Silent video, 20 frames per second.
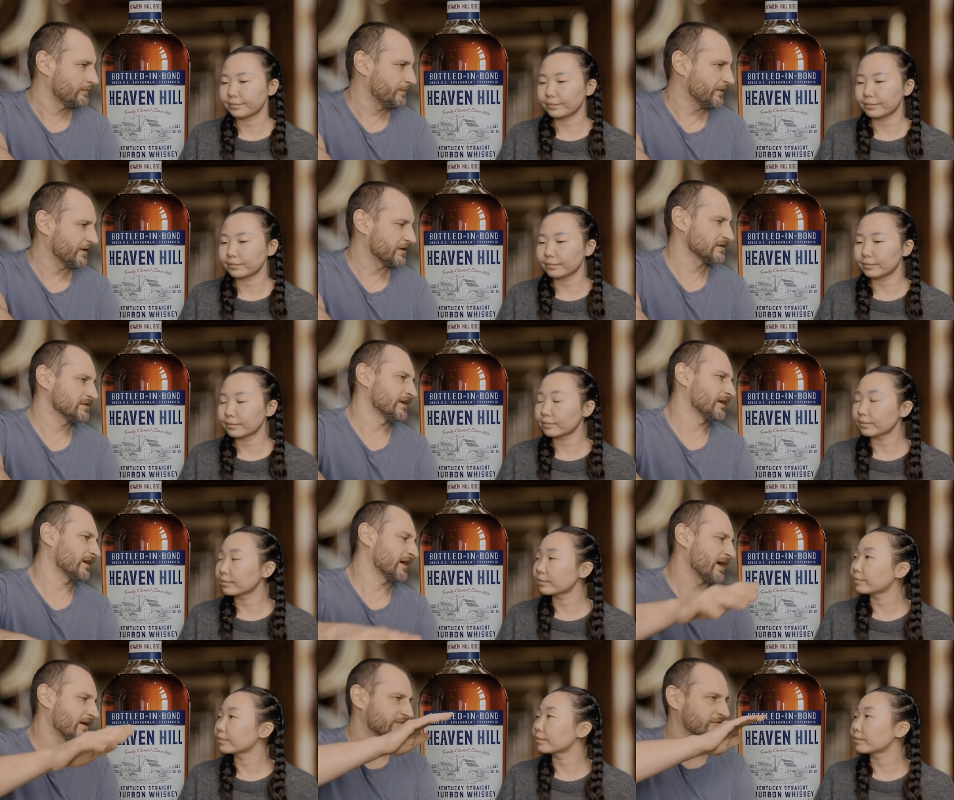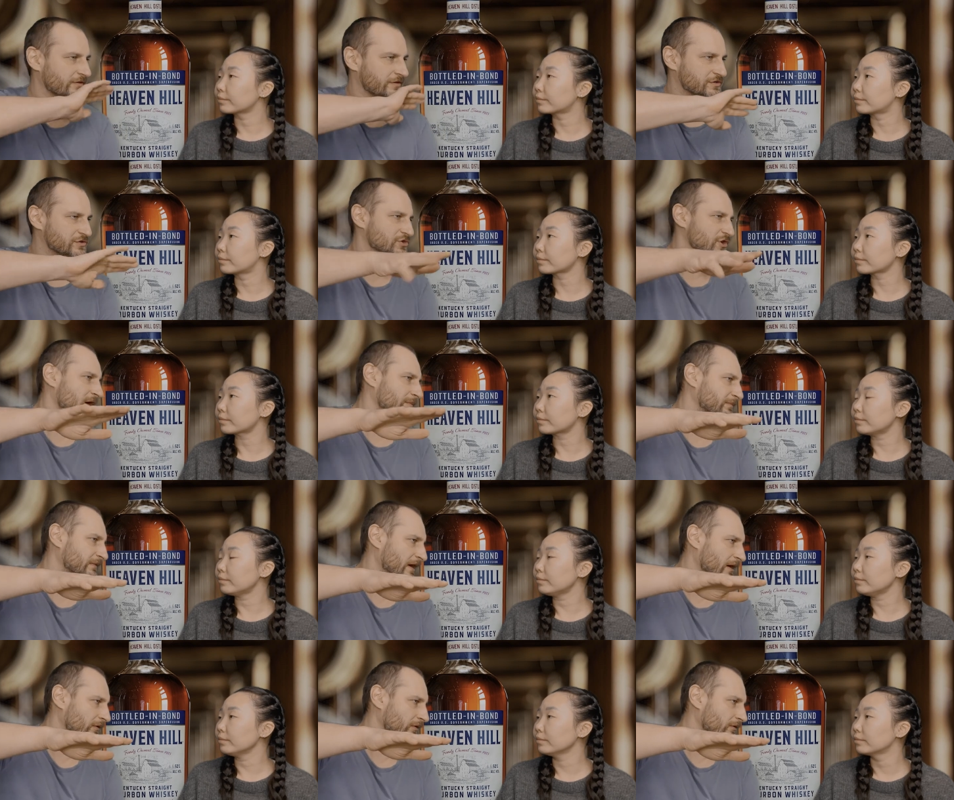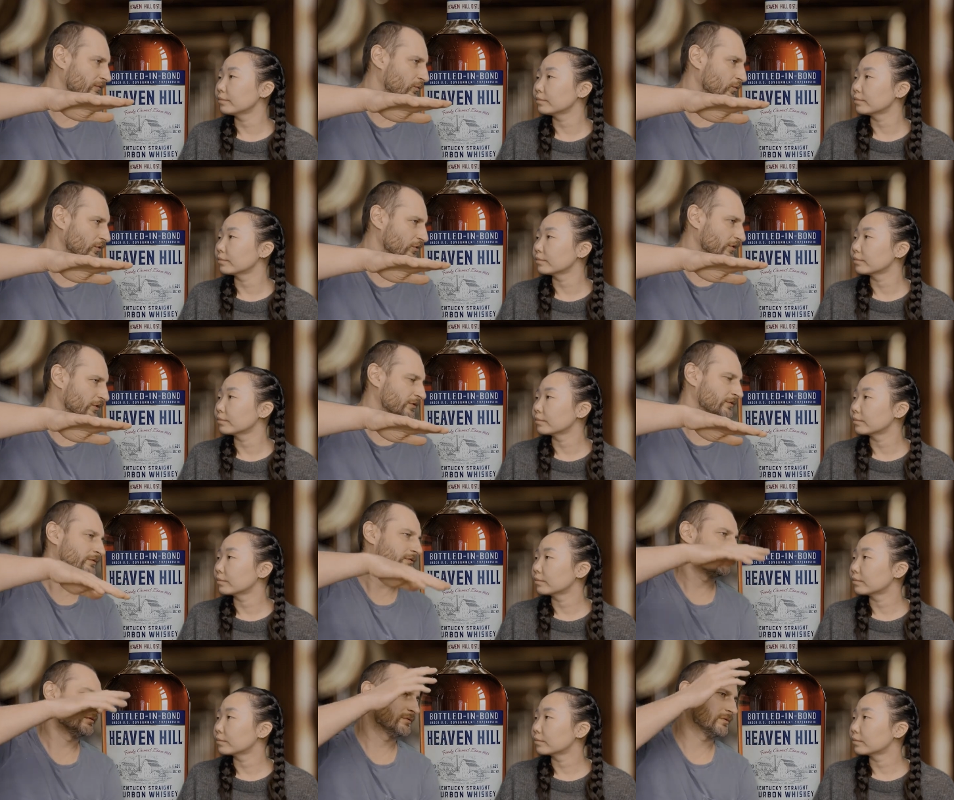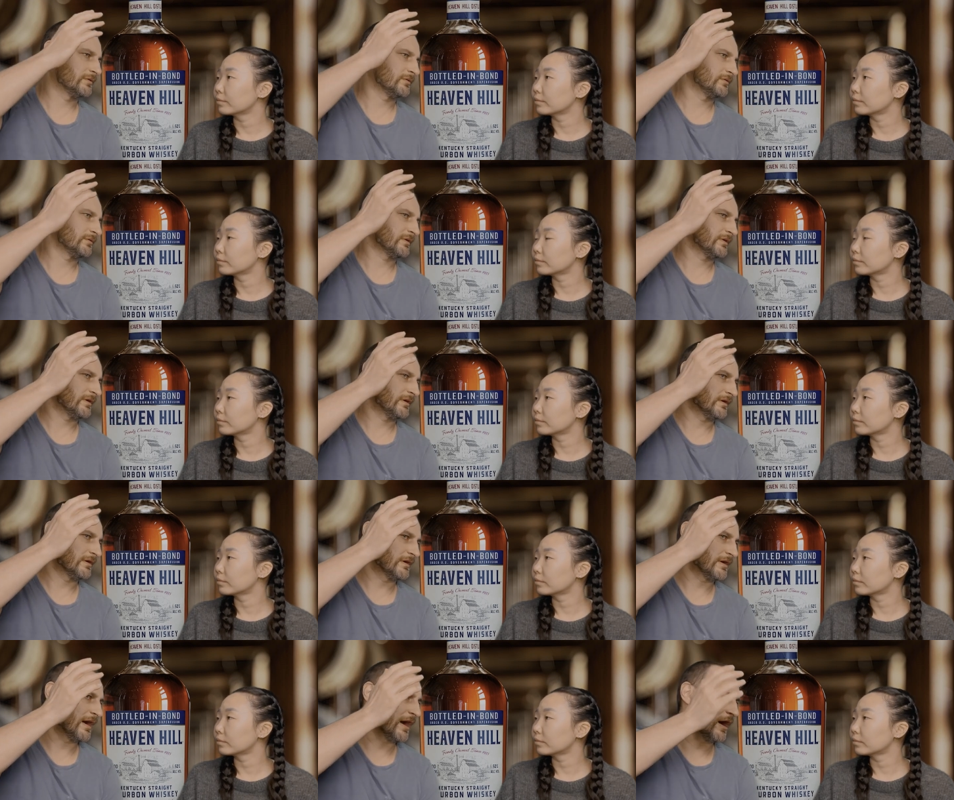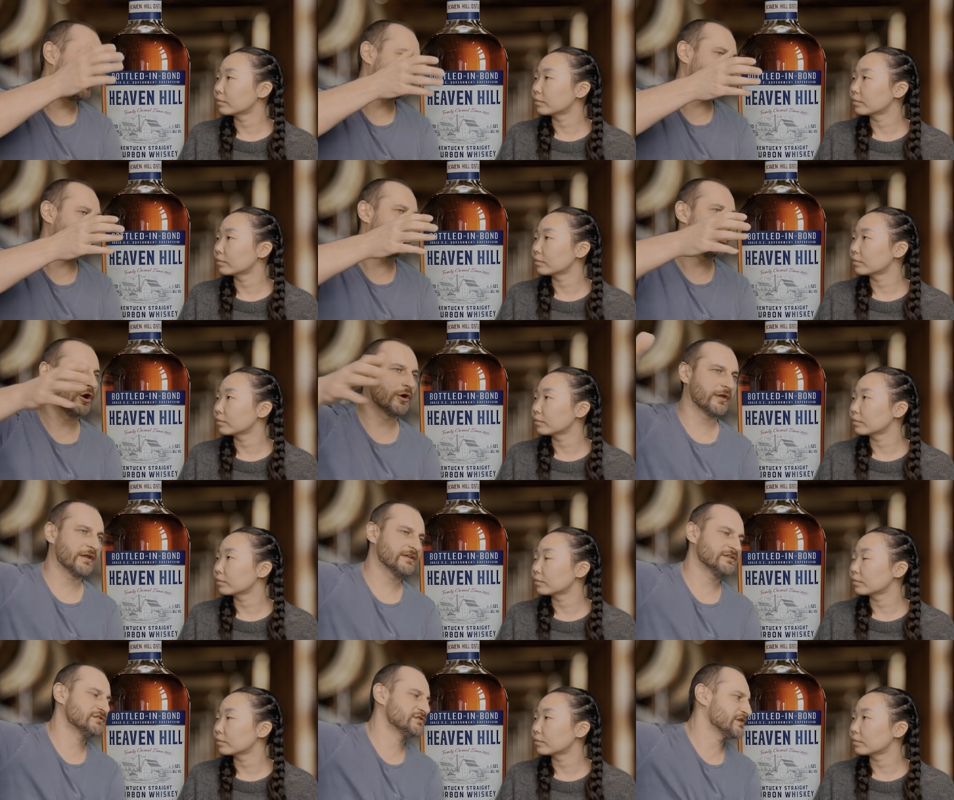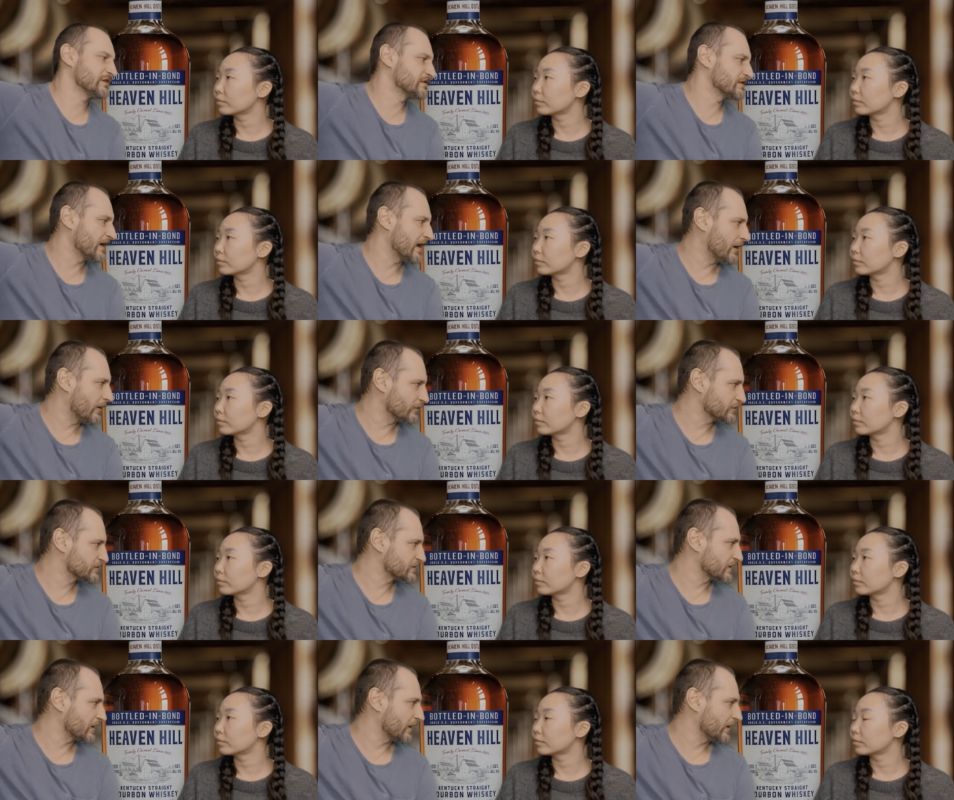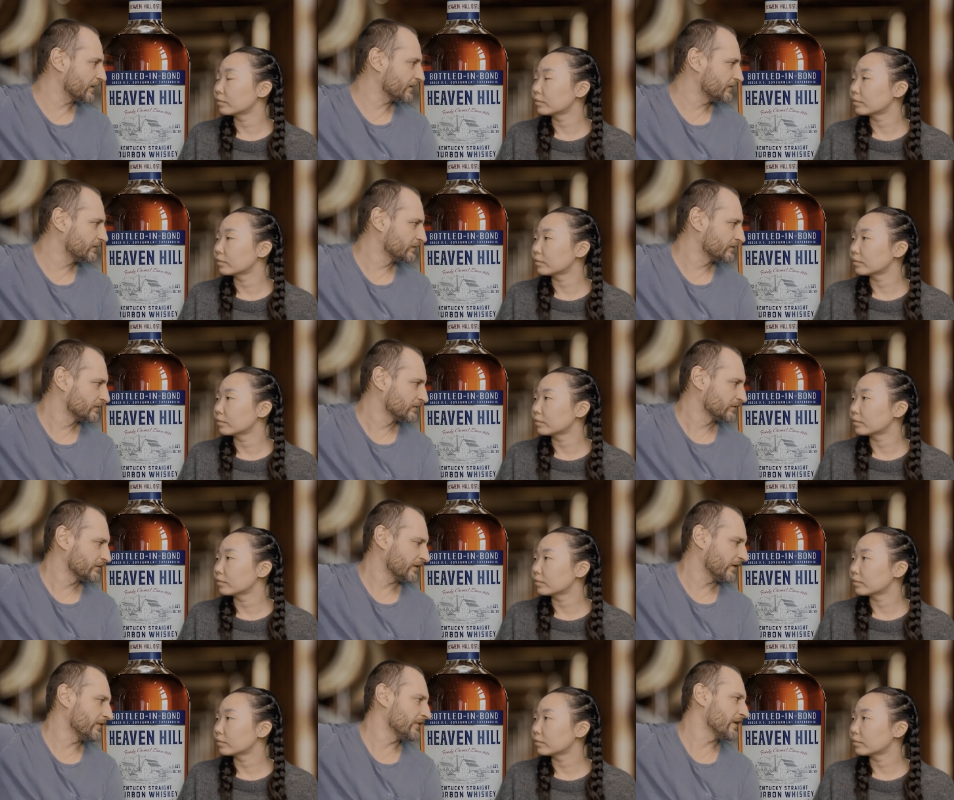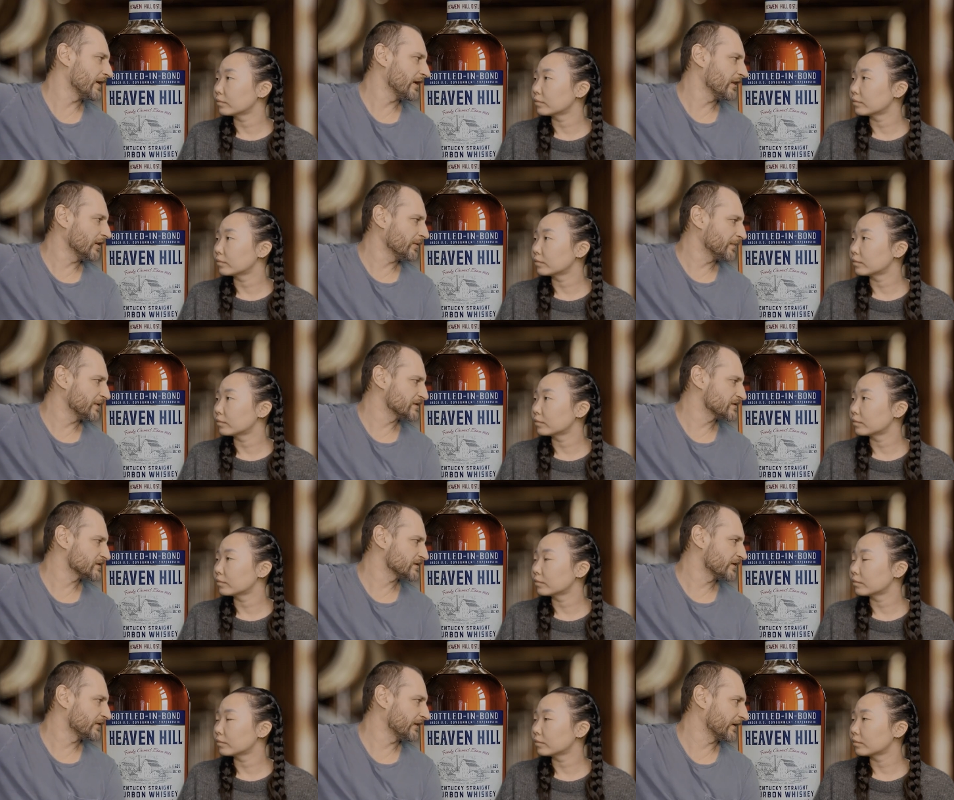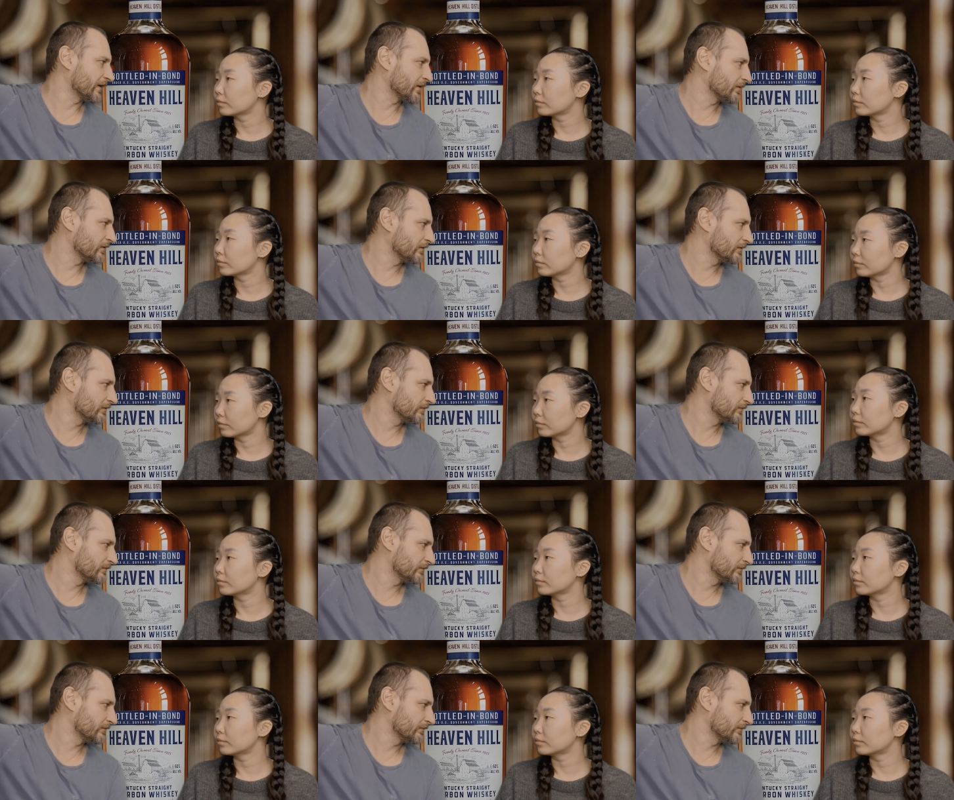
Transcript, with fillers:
Speaker 1: because like after they chop down the wood, how long it sits outside in the elements in like a,